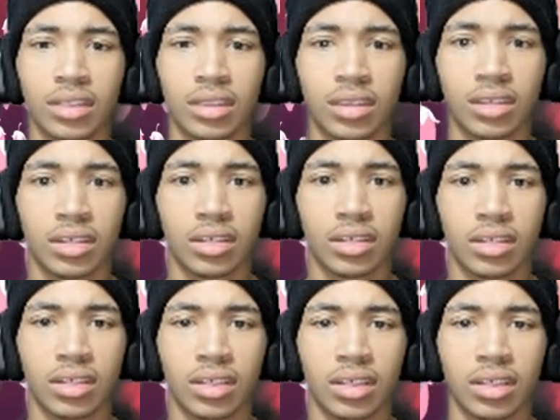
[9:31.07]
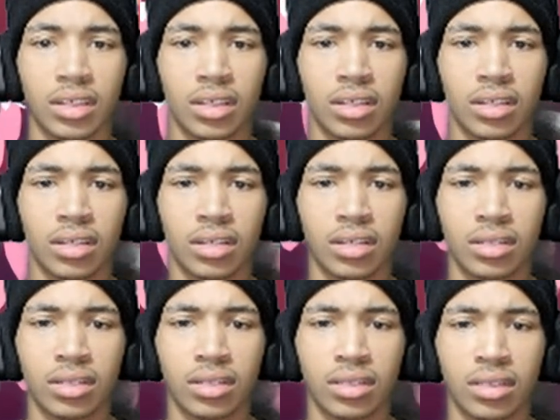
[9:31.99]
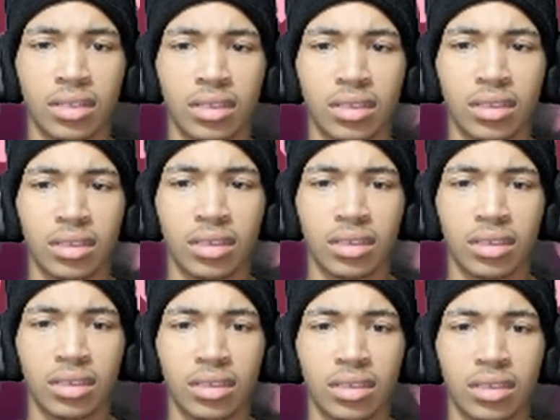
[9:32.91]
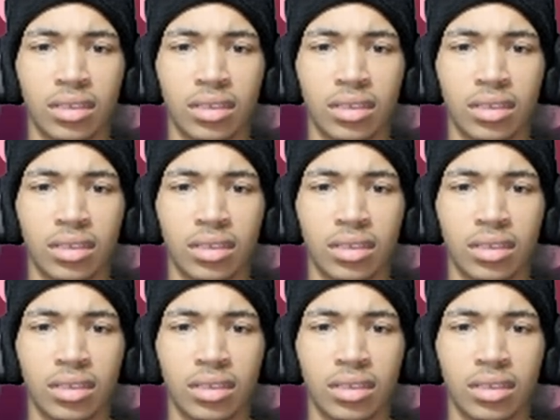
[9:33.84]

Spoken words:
[no speech]